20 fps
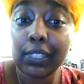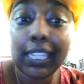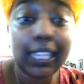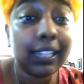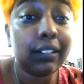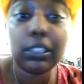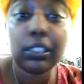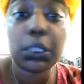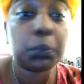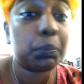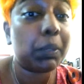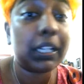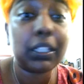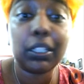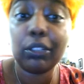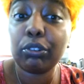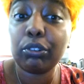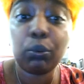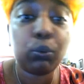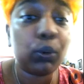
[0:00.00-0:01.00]

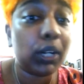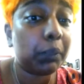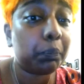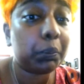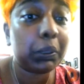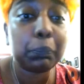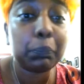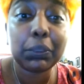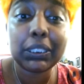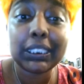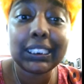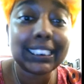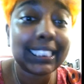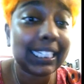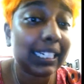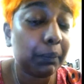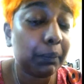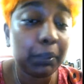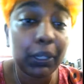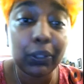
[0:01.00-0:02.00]
irrespective of what people
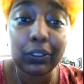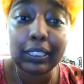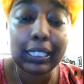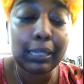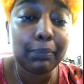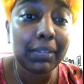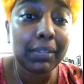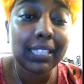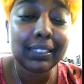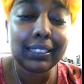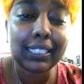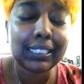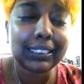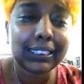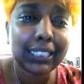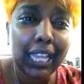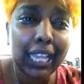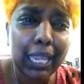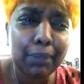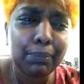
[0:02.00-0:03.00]
said about them at that
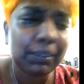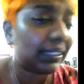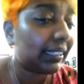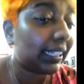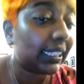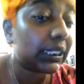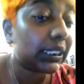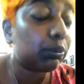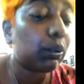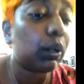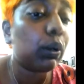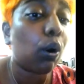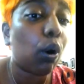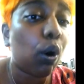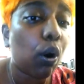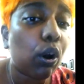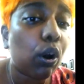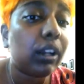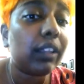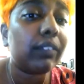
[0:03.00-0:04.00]
time. And that's what
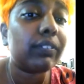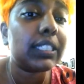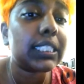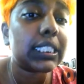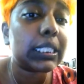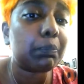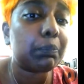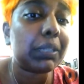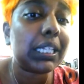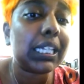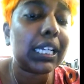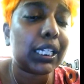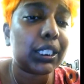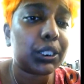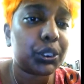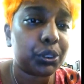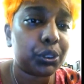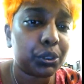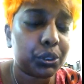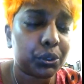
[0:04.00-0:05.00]
all of us are being
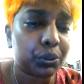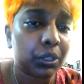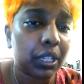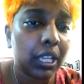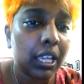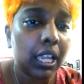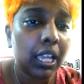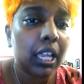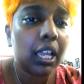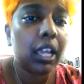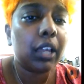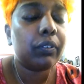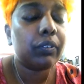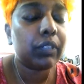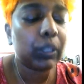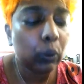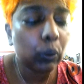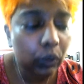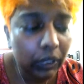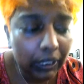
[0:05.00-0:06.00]
asked to do.
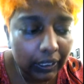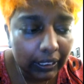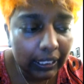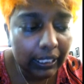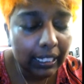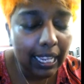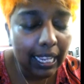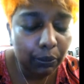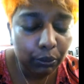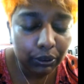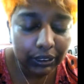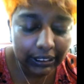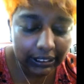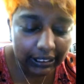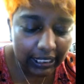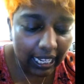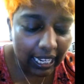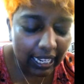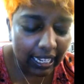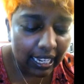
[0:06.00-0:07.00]
The only thing I would
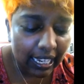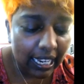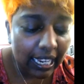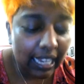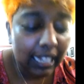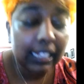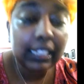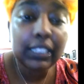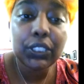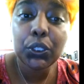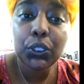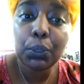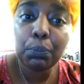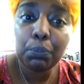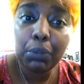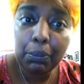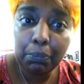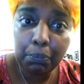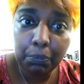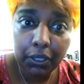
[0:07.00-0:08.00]
say is
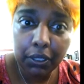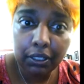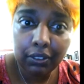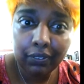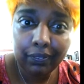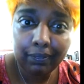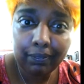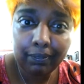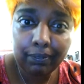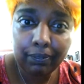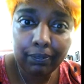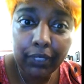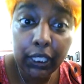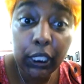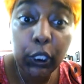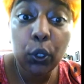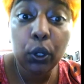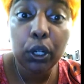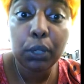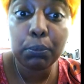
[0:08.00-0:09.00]
remember,
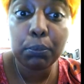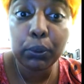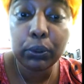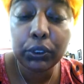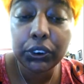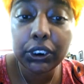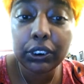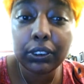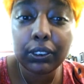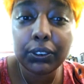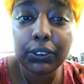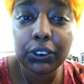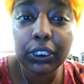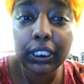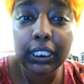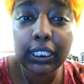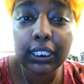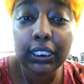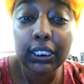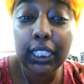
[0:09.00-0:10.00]
your emotional
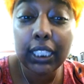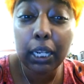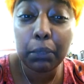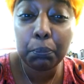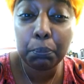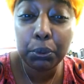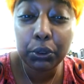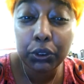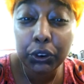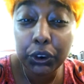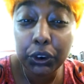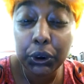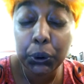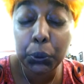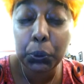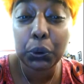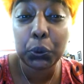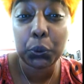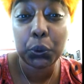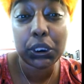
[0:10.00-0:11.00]
triggers can push
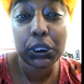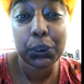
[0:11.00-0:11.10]
you into a